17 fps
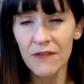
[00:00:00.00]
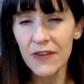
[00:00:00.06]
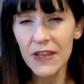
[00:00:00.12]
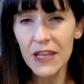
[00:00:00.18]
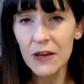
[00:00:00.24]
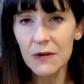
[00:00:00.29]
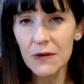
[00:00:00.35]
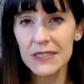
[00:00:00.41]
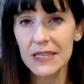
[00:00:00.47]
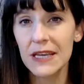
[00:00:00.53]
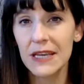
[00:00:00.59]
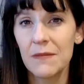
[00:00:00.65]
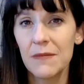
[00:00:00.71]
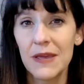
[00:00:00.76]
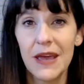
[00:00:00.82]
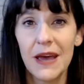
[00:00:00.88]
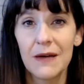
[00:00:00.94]
video is going
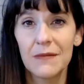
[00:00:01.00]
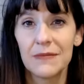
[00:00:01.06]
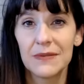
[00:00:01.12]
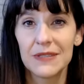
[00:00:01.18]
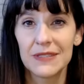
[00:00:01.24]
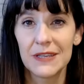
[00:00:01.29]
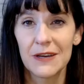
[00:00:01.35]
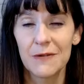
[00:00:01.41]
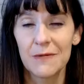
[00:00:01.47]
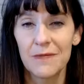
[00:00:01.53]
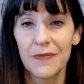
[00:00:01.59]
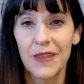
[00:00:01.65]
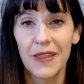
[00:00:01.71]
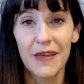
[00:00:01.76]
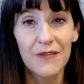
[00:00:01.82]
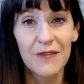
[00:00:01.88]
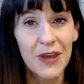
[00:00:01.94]
to be up. So,
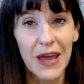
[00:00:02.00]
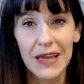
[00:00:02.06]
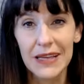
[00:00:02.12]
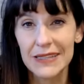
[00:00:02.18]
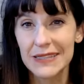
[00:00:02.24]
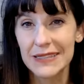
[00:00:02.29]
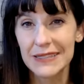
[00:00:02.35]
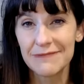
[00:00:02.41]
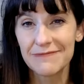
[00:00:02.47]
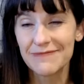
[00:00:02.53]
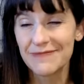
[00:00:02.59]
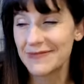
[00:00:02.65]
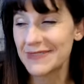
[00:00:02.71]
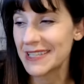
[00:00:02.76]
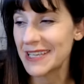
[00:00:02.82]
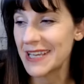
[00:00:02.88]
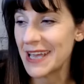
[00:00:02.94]
love you guys.
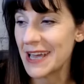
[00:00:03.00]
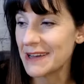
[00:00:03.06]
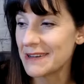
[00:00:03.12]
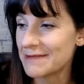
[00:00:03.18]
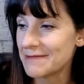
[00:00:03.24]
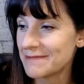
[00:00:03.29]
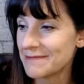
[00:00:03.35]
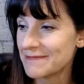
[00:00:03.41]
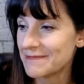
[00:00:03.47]
See ya.